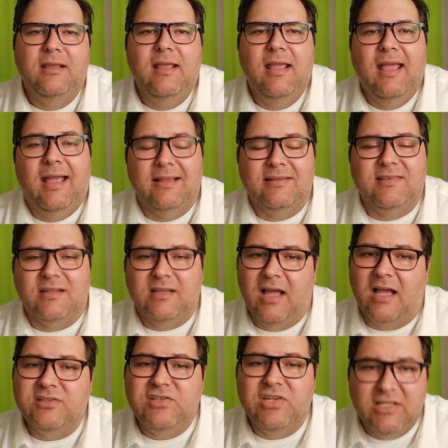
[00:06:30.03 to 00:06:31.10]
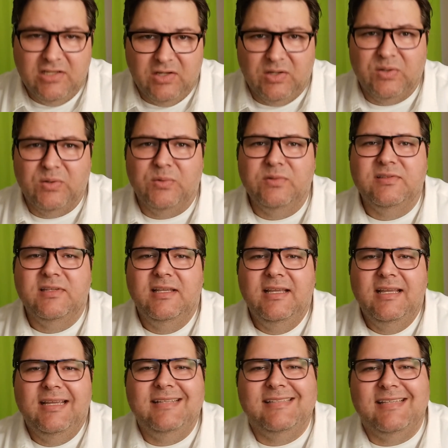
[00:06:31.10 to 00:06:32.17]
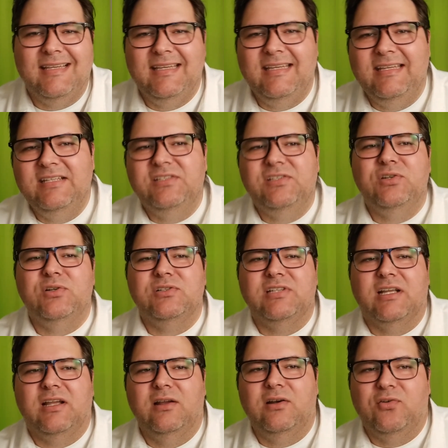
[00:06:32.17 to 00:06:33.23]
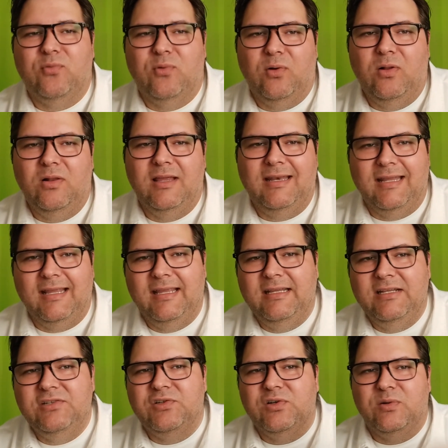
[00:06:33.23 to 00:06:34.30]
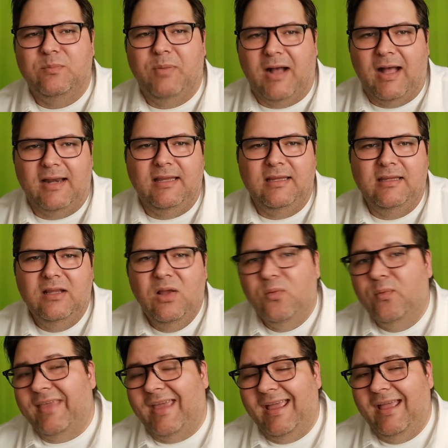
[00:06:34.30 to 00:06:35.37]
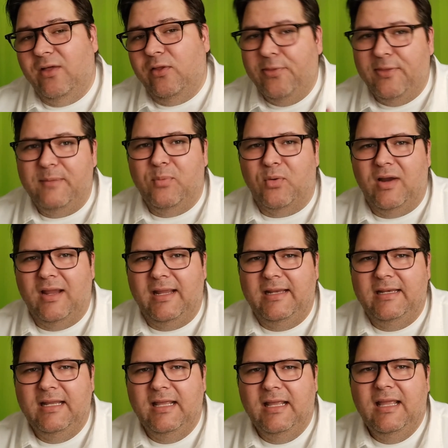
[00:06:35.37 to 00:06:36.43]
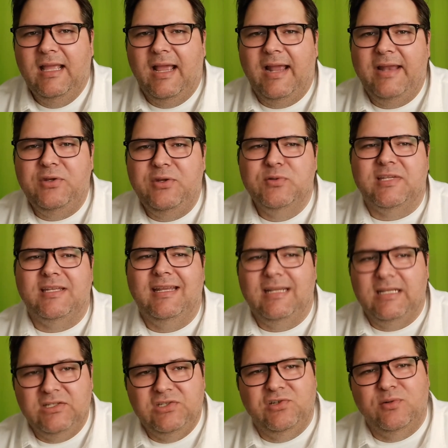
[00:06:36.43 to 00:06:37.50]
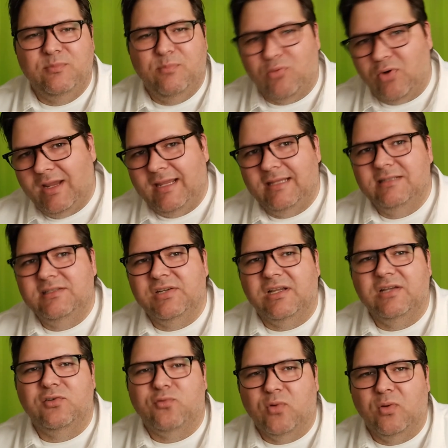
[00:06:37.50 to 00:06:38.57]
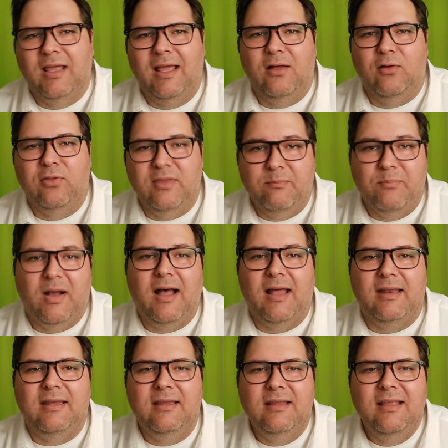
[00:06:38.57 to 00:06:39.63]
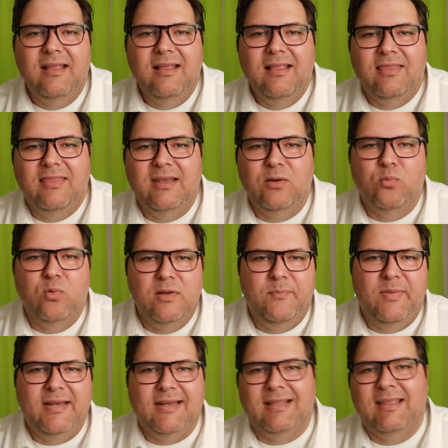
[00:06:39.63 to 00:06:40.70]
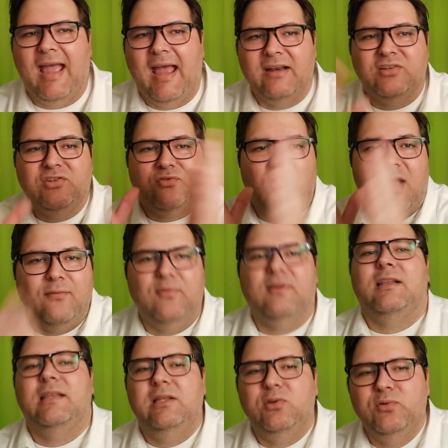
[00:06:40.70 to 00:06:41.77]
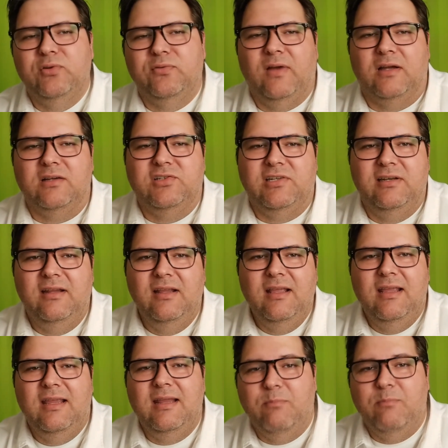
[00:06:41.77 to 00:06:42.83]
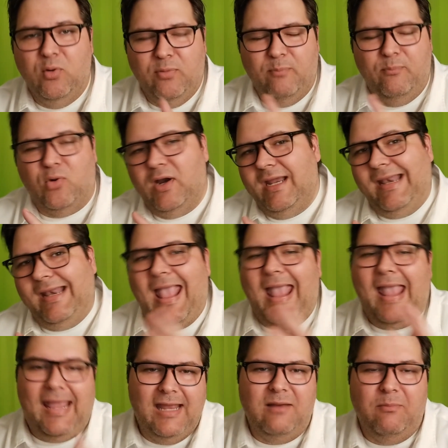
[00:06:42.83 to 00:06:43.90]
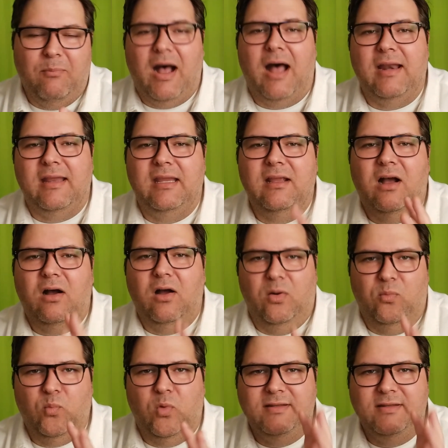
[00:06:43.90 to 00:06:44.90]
As the logic goes, it's easier to control an injured body with a healthy brain and use an injured brain to control a healthy body than it would be to catastrophically lose function in both brain and body on one